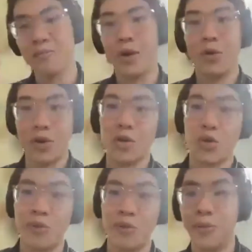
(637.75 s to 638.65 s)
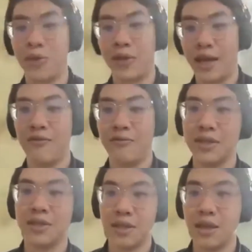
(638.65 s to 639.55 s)
all the other people that have
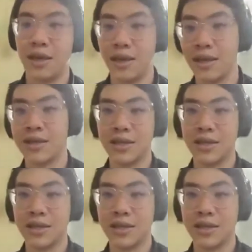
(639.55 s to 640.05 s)
been studying this